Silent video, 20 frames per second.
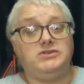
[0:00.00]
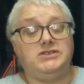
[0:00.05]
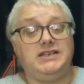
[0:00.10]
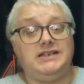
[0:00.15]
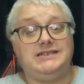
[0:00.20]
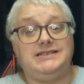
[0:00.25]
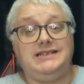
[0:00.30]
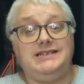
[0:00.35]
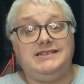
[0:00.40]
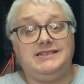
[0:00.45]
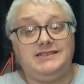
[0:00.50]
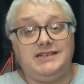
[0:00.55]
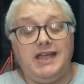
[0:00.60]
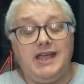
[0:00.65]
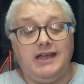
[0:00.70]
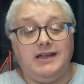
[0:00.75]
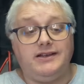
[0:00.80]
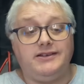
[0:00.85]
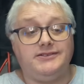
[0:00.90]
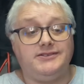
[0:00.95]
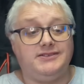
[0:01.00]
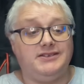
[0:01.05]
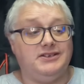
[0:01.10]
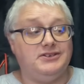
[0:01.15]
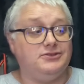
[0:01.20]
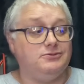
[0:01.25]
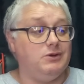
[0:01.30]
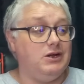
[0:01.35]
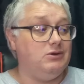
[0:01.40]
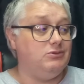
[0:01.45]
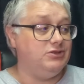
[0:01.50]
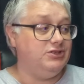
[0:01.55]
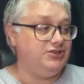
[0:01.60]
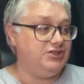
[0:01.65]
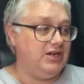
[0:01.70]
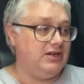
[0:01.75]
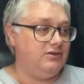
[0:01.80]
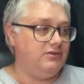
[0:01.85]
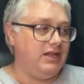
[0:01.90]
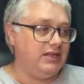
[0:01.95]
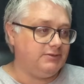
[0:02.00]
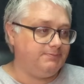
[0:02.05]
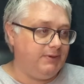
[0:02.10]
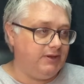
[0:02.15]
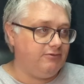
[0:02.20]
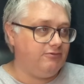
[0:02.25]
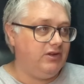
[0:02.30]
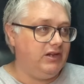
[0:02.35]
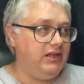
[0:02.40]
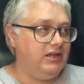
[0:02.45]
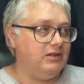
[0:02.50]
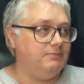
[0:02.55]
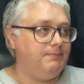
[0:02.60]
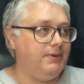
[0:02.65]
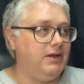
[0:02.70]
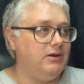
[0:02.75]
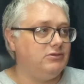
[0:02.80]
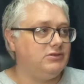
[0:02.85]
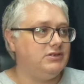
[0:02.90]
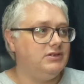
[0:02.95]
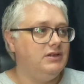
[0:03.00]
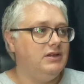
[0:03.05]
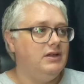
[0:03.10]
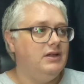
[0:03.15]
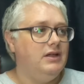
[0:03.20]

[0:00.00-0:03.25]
66 as well on the channel. That's been a really good build.